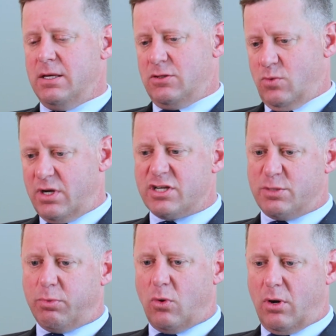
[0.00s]
So we're going to
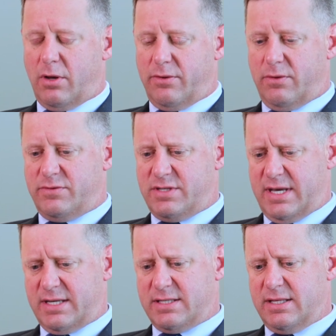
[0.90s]
explore all those
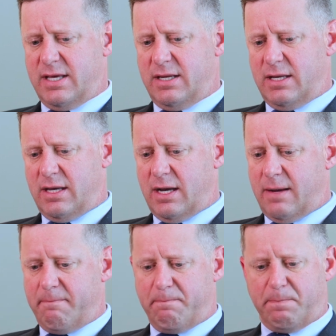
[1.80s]
things, and then
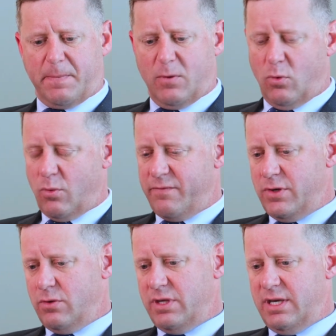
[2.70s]
we'll
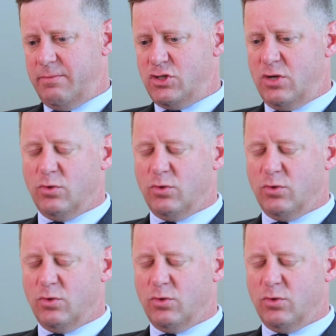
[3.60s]
review the imaging.